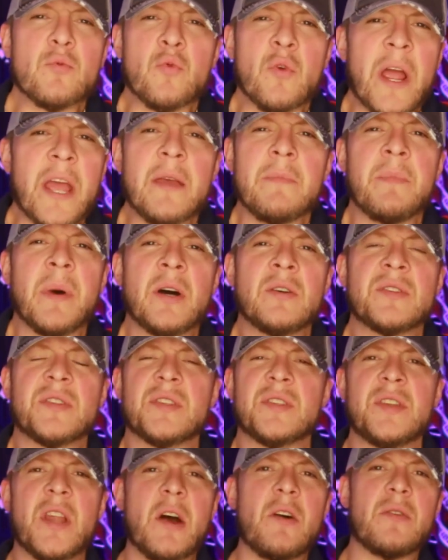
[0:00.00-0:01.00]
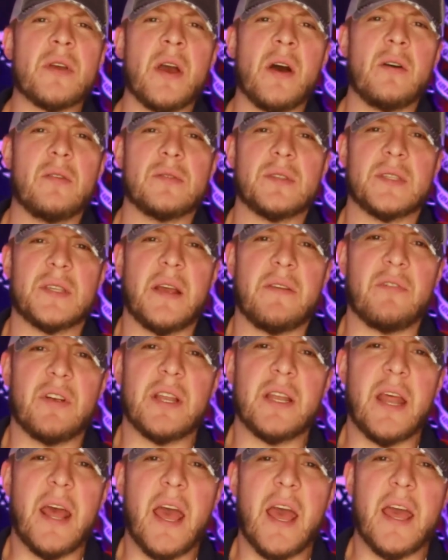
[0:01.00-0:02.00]
rainbow snow cones
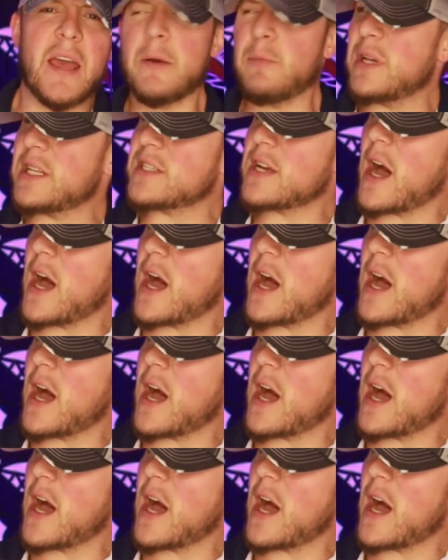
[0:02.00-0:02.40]
every day and we